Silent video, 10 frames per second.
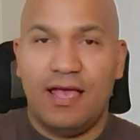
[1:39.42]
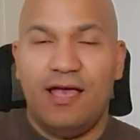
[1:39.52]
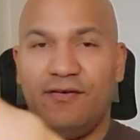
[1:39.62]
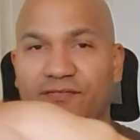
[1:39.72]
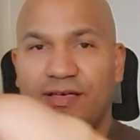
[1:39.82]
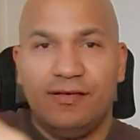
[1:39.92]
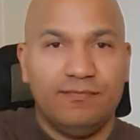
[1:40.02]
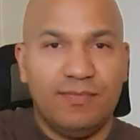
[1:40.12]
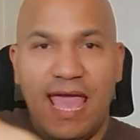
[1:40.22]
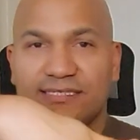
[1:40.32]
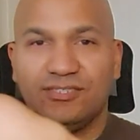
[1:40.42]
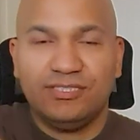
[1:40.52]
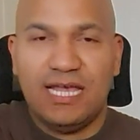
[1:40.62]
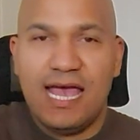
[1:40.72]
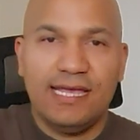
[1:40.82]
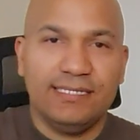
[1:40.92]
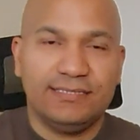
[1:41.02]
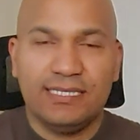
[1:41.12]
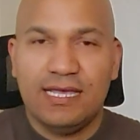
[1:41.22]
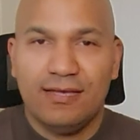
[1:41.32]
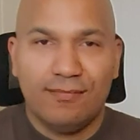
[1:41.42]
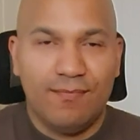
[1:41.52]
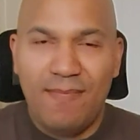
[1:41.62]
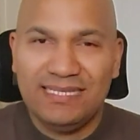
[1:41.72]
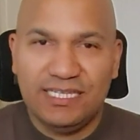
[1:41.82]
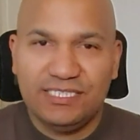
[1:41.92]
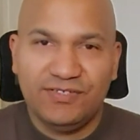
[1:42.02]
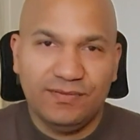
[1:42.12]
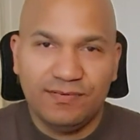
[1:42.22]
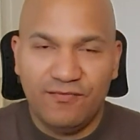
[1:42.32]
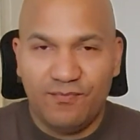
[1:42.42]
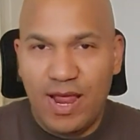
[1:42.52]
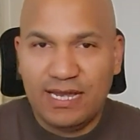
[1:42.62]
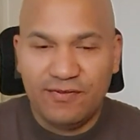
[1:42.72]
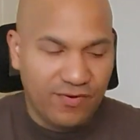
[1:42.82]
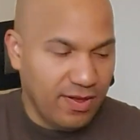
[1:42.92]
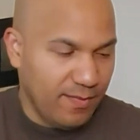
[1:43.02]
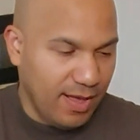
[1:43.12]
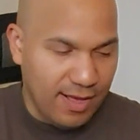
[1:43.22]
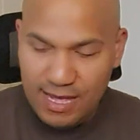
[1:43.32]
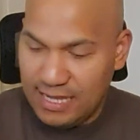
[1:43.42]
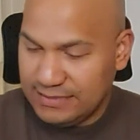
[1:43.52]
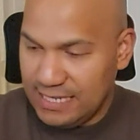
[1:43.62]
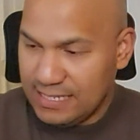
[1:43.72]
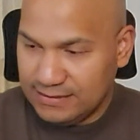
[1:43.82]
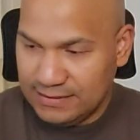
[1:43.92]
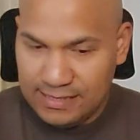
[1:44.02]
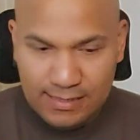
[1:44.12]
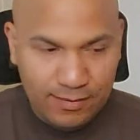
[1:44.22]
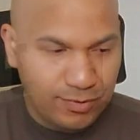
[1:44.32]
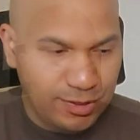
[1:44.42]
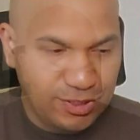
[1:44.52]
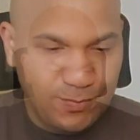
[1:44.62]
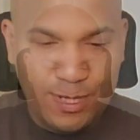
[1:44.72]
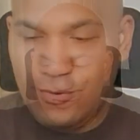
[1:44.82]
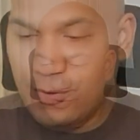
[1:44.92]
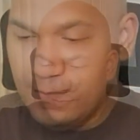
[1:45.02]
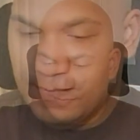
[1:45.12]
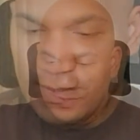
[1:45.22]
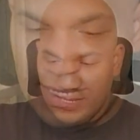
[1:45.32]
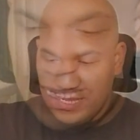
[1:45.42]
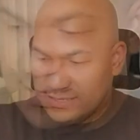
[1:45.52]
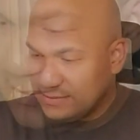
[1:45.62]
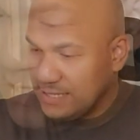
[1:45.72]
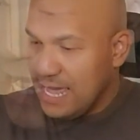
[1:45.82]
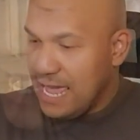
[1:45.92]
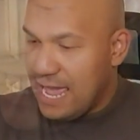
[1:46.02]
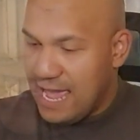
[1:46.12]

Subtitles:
of exercise message of branding from Adidas, which is pretty cool, yes.